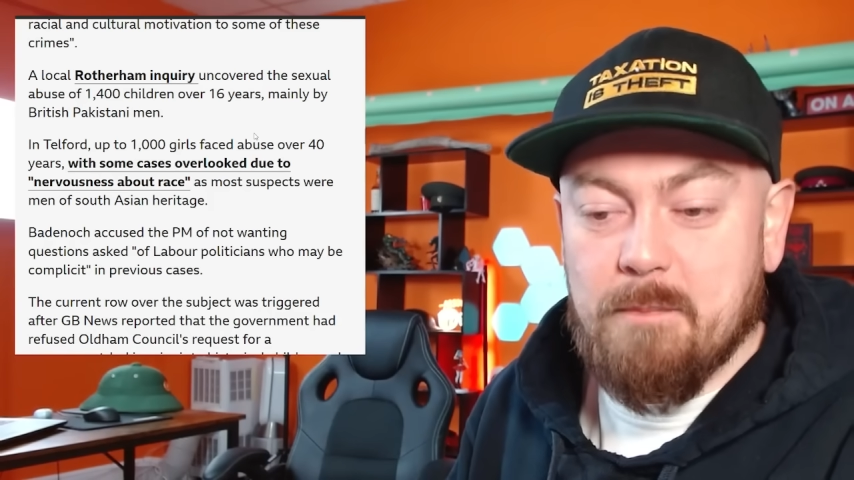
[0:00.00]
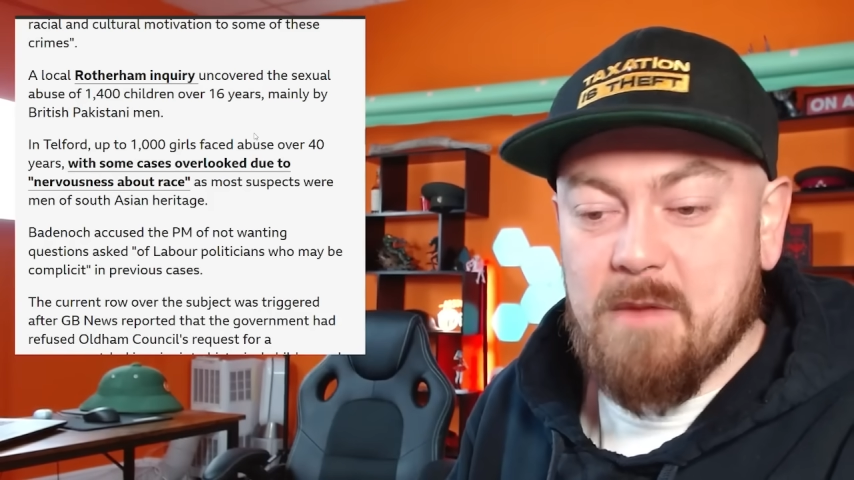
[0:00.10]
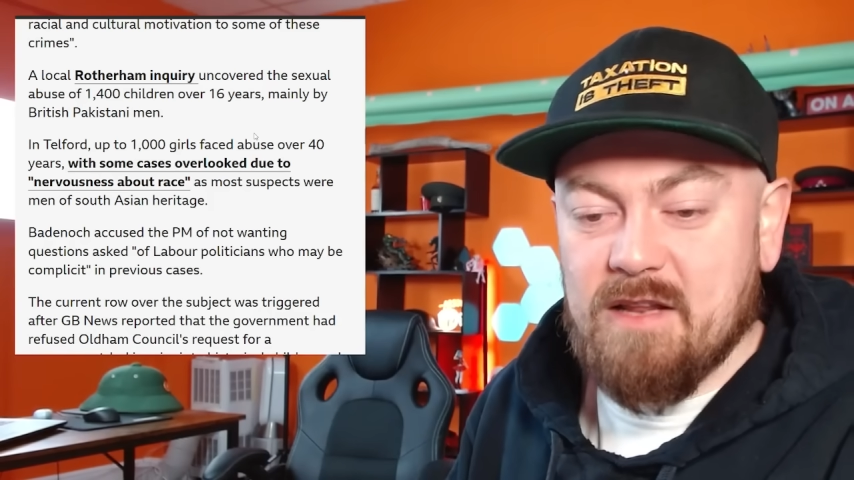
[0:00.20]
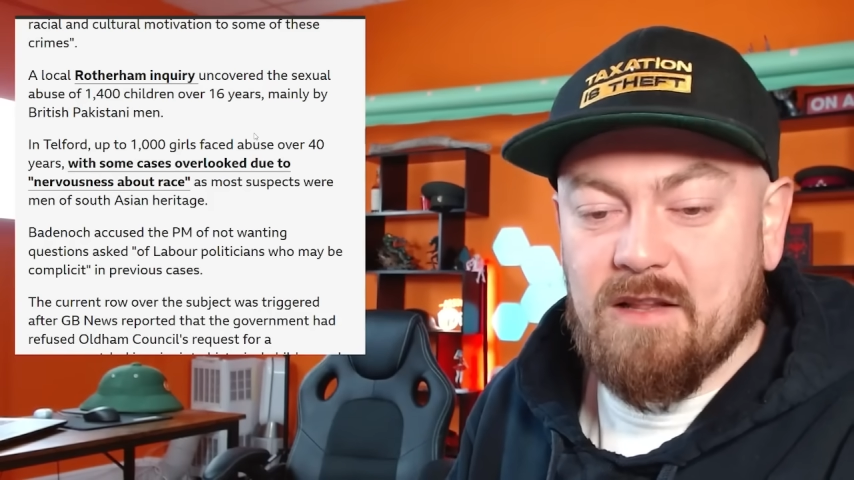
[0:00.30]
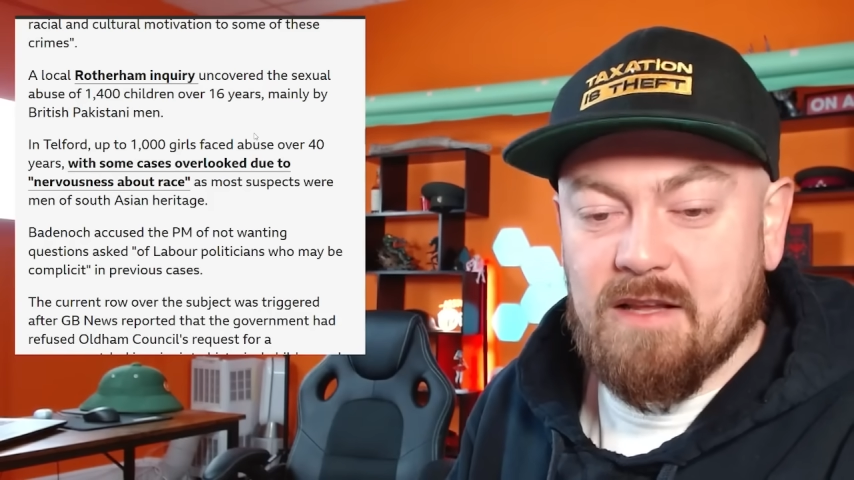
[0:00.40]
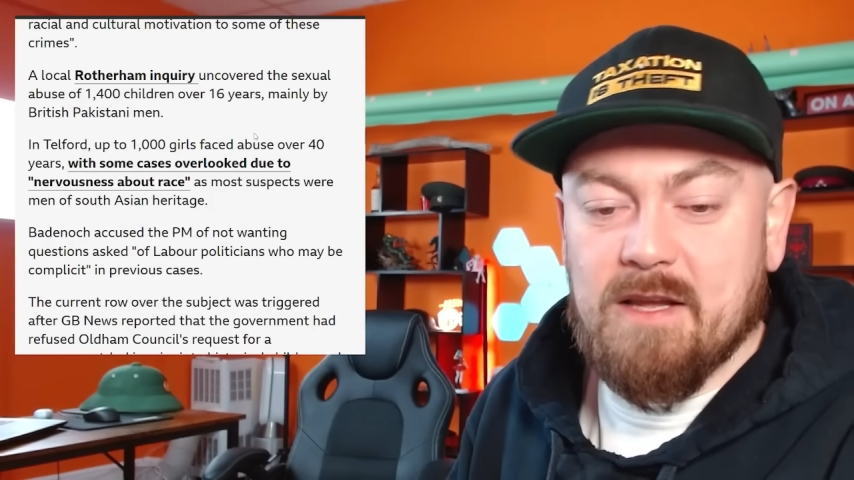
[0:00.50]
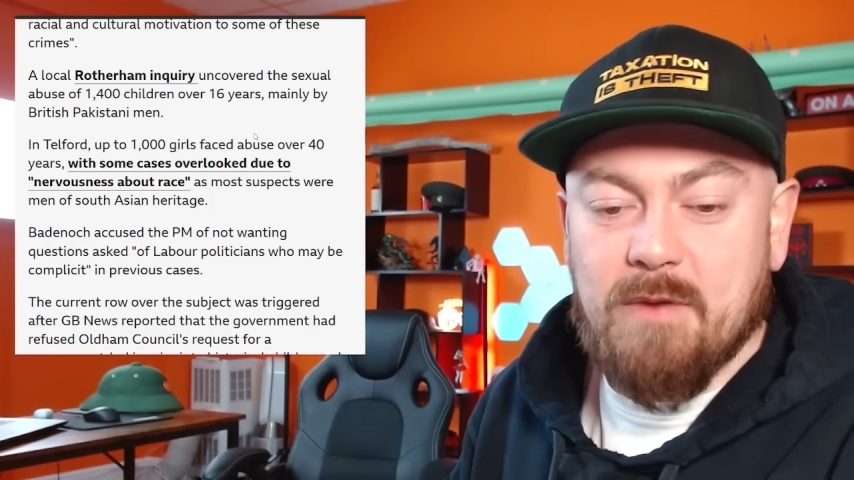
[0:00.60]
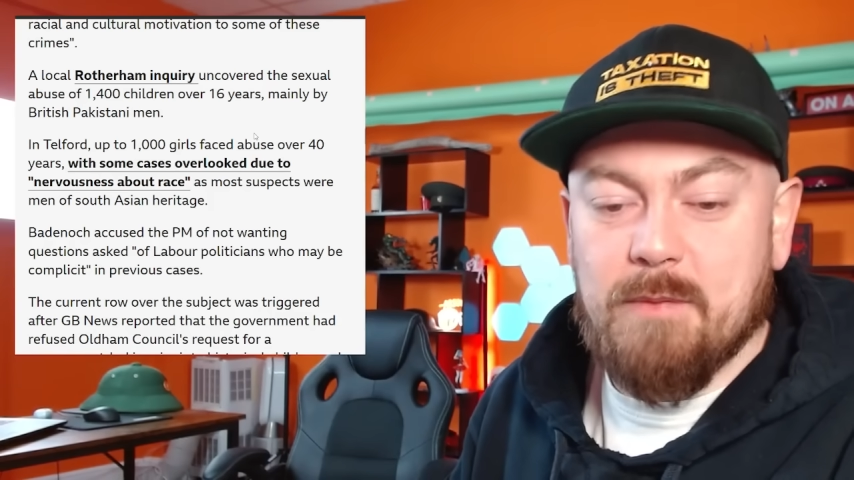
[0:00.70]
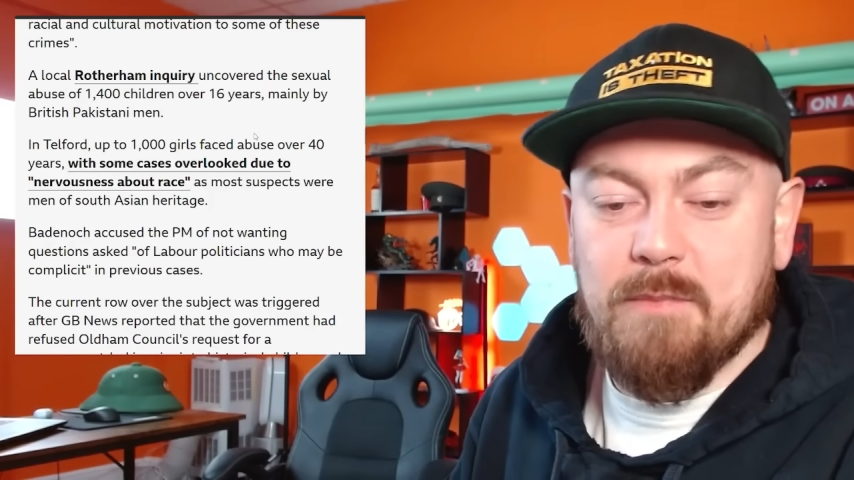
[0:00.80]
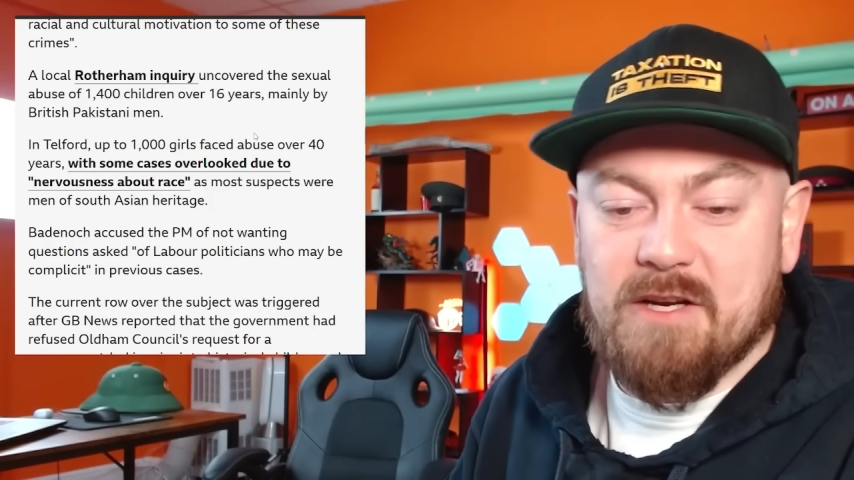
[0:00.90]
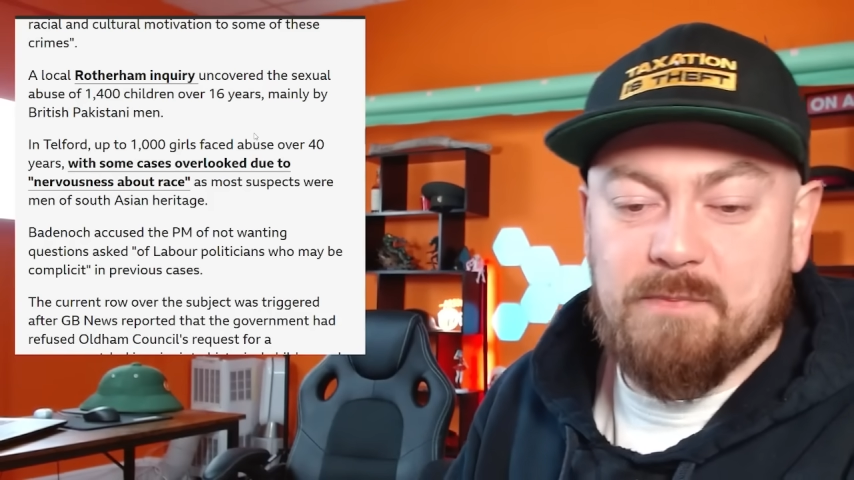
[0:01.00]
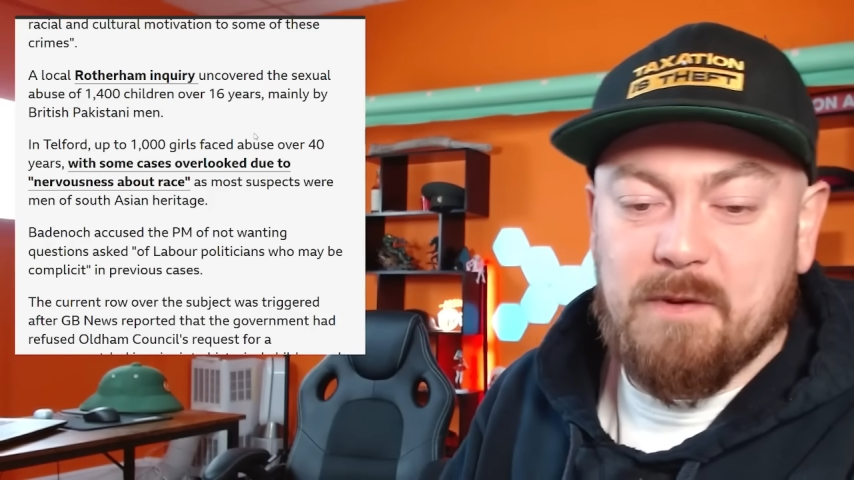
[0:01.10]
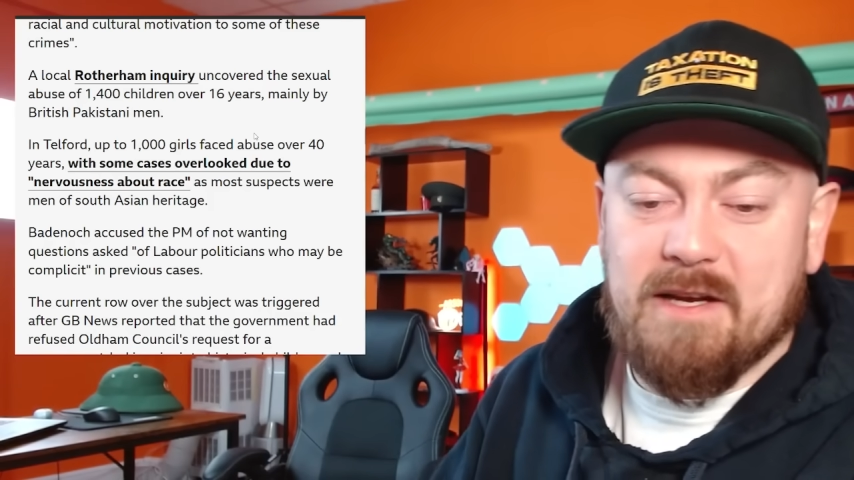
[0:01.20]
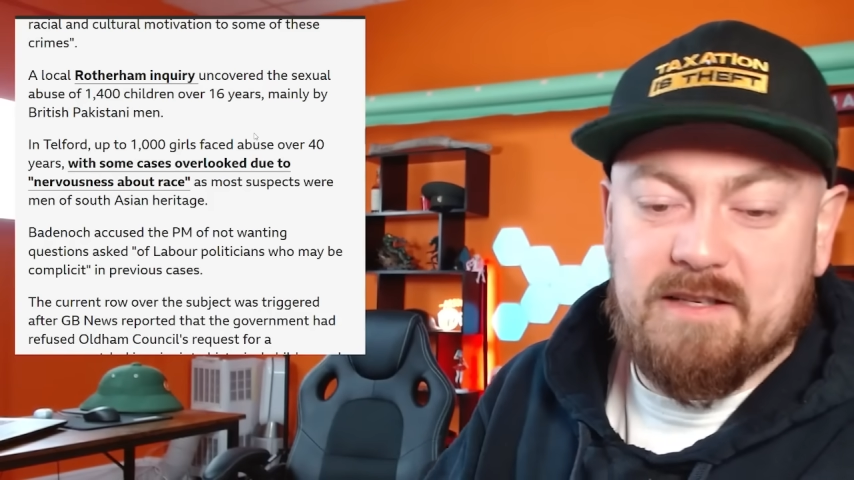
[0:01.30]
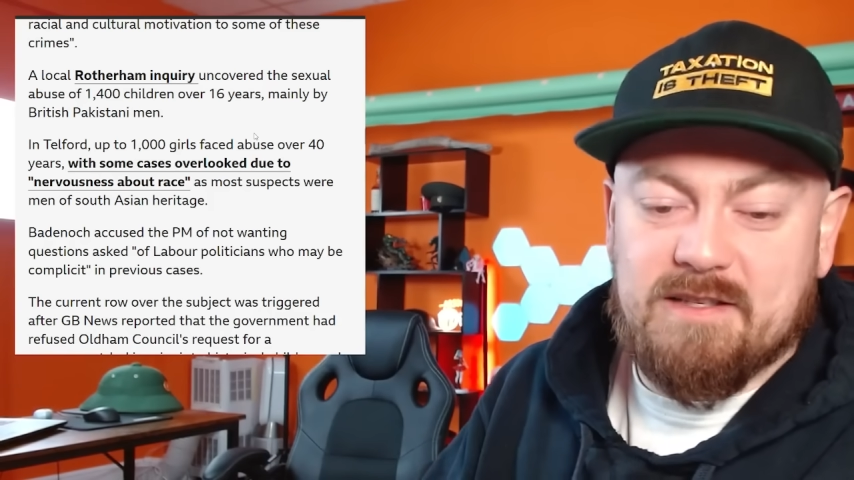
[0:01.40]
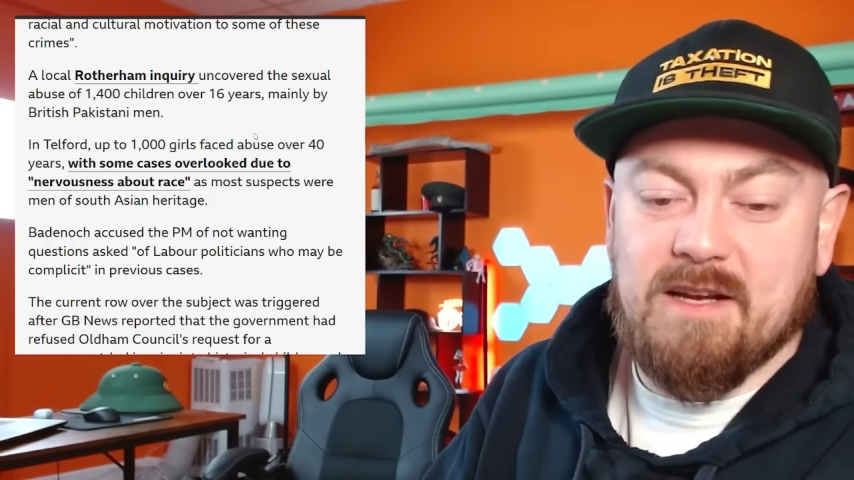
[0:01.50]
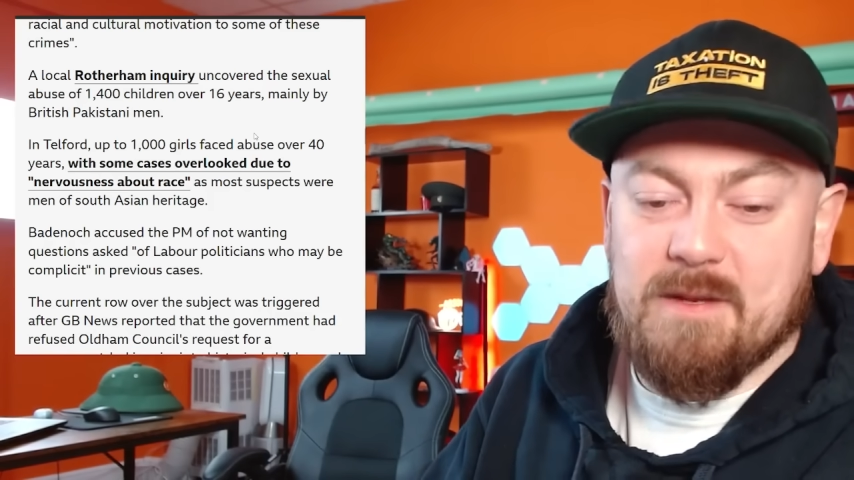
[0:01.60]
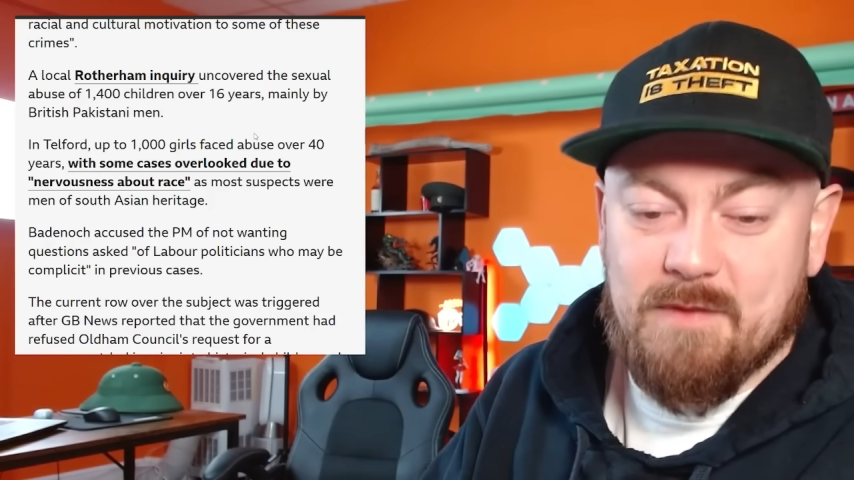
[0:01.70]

mainly by British Pakistani